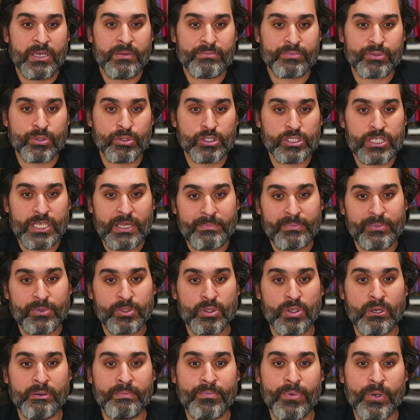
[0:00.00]
Pro tip, you
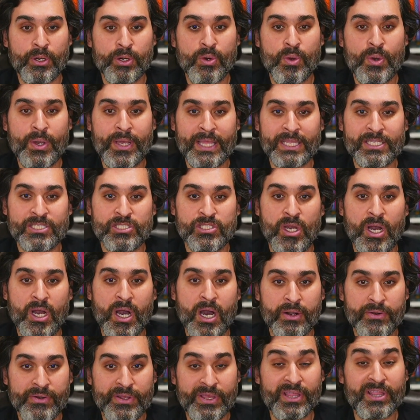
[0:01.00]
can borrow against your
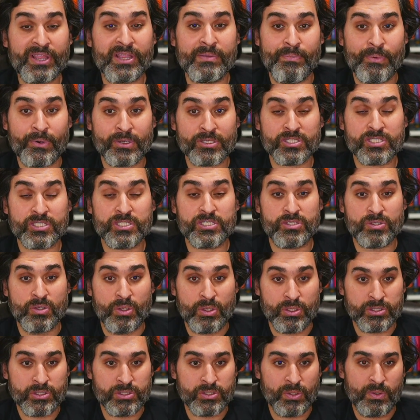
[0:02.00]
rETH deposits
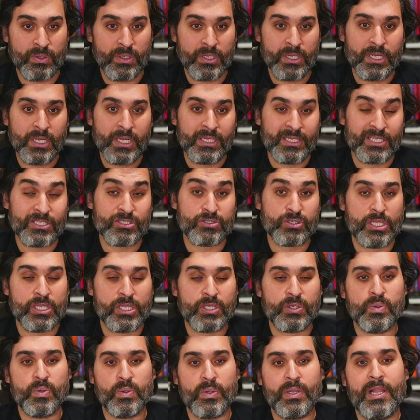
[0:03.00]
also. It's really
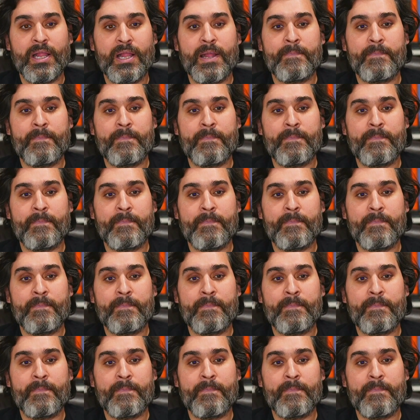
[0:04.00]
cool.